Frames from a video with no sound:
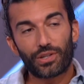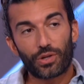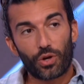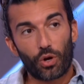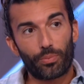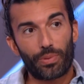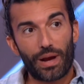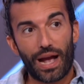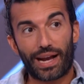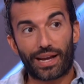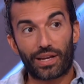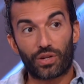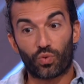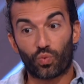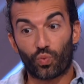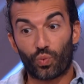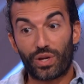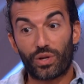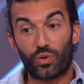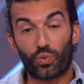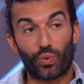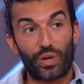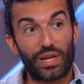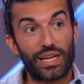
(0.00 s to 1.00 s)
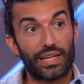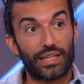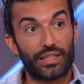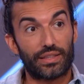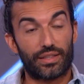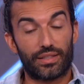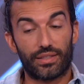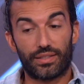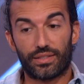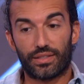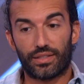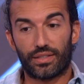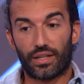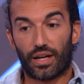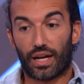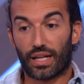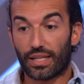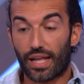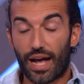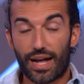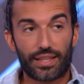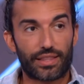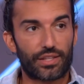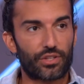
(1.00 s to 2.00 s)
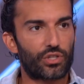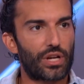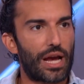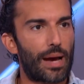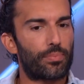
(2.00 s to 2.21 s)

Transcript: to go back and reread mm -hmm. a lot of the mm-hmm.